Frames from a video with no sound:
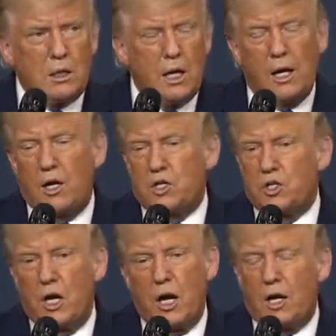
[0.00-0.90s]
And
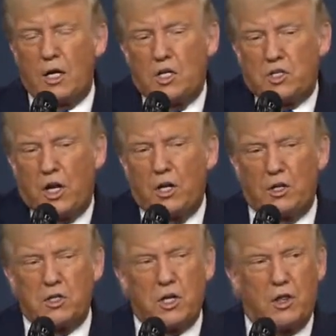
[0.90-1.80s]
I can say
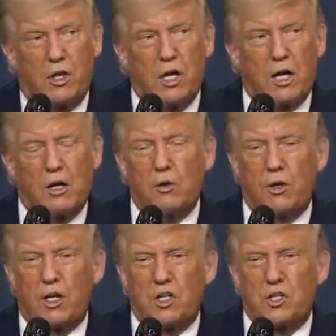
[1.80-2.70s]
this, I think. I don't
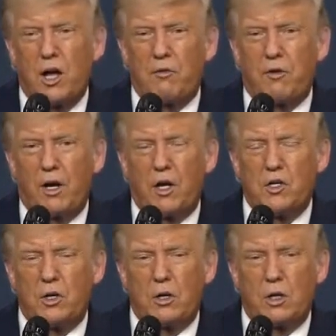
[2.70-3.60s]
think it's
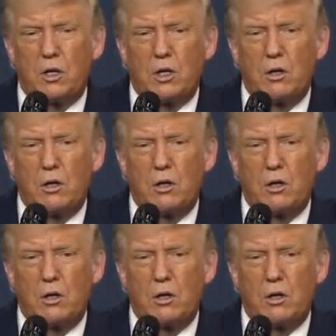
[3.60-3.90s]
confidential.